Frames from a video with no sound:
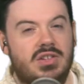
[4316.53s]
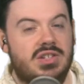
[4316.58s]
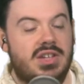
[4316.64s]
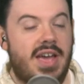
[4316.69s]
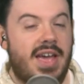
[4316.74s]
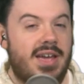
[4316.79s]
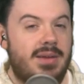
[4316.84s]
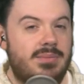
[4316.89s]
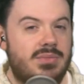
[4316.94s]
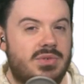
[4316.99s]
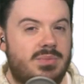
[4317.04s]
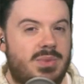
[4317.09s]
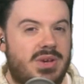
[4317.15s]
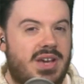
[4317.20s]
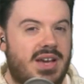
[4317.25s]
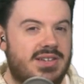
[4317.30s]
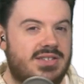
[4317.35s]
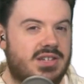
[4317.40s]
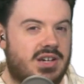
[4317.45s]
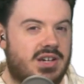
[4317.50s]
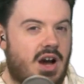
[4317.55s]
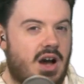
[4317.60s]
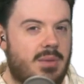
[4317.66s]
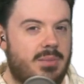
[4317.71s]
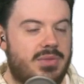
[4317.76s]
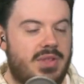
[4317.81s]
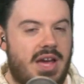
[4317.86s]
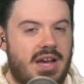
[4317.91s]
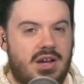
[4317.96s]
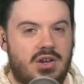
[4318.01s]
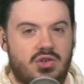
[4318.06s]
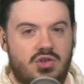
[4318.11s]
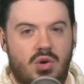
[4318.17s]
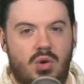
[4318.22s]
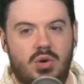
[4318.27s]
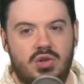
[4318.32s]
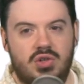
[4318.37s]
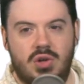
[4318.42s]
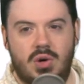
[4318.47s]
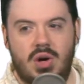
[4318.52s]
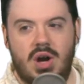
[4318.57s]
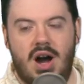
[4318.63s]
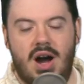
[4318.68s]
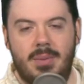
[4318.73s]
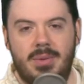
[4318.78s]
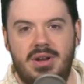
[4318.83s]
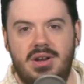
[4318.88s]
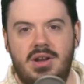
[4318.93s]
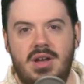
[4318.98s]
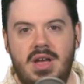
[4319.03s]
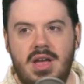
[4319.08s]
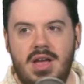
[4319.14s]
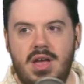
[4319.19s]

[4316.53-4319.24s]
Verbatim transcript: of these games because the com that controller is so common,